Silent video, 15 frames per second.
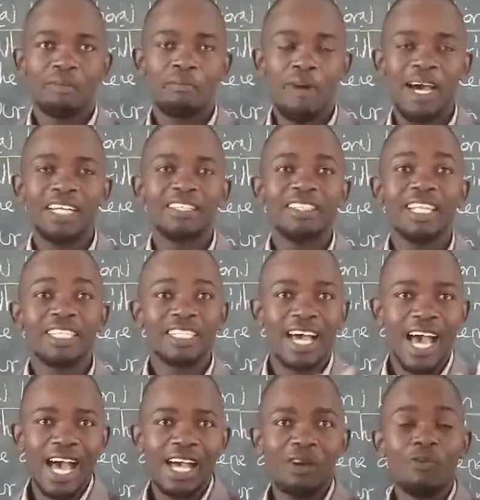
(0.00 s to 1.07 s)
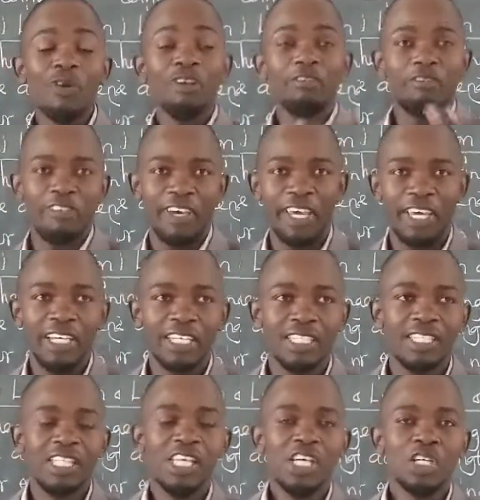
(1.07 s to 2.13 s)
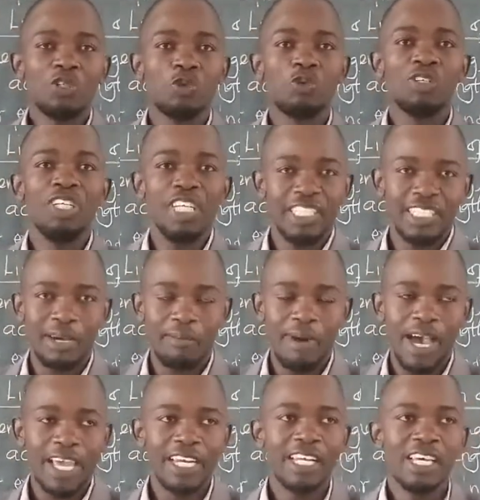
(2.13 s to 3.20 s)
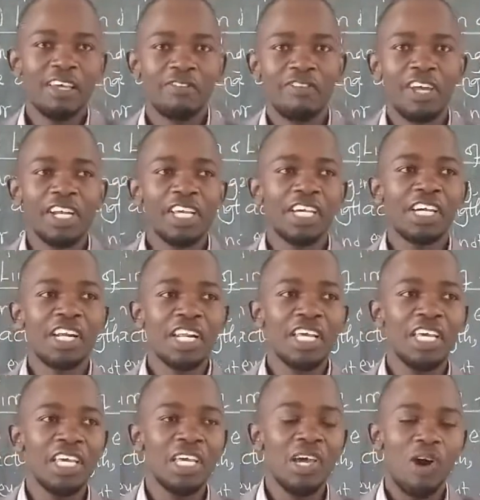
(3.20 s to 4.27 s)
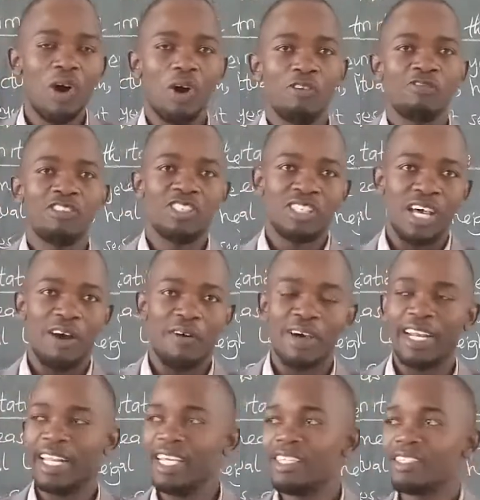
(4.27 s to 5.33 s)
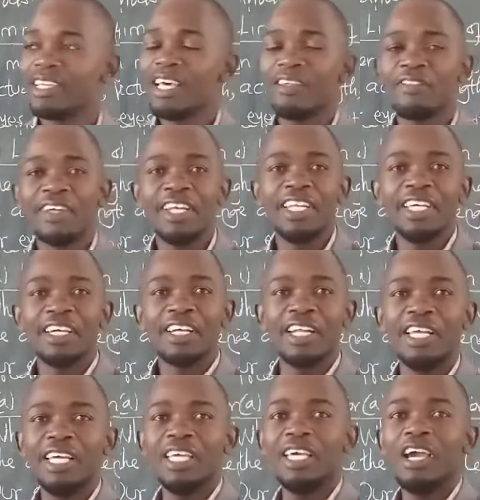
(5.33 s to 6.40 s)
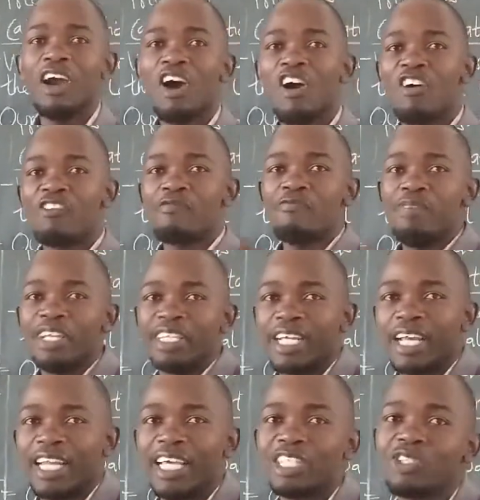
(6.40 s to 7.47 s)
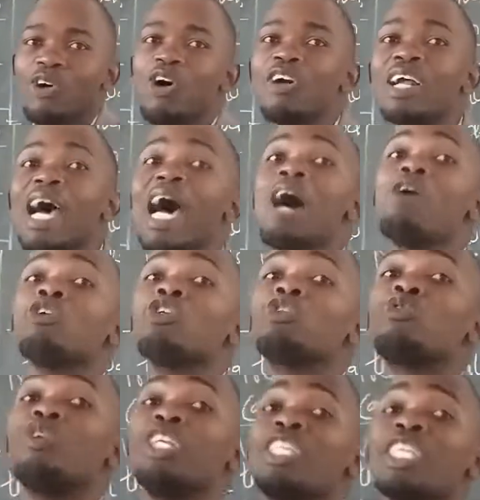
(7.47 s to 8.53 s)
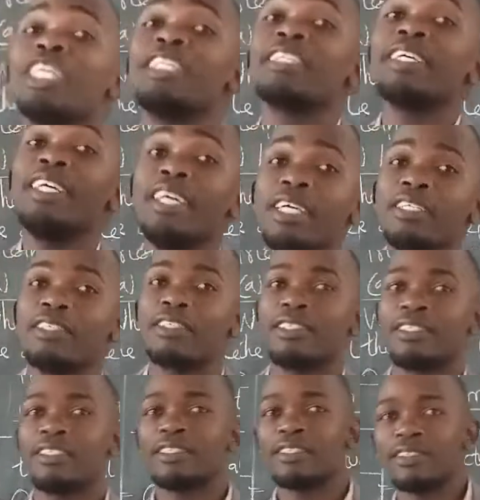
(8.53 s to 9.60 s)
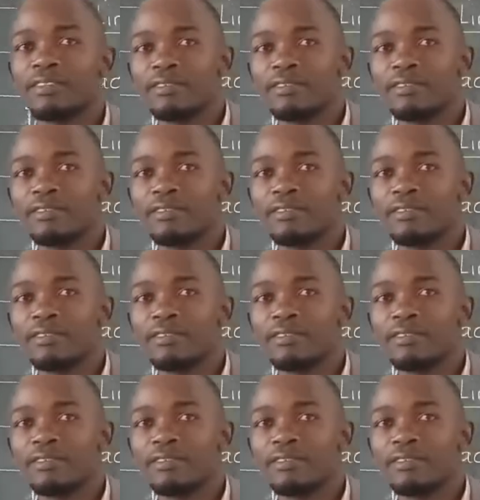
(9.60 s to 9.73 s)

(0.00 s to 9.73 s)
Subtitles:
But the tongue will fail to determine the degree of sourness, the degree of bitterness, or how sweet it is.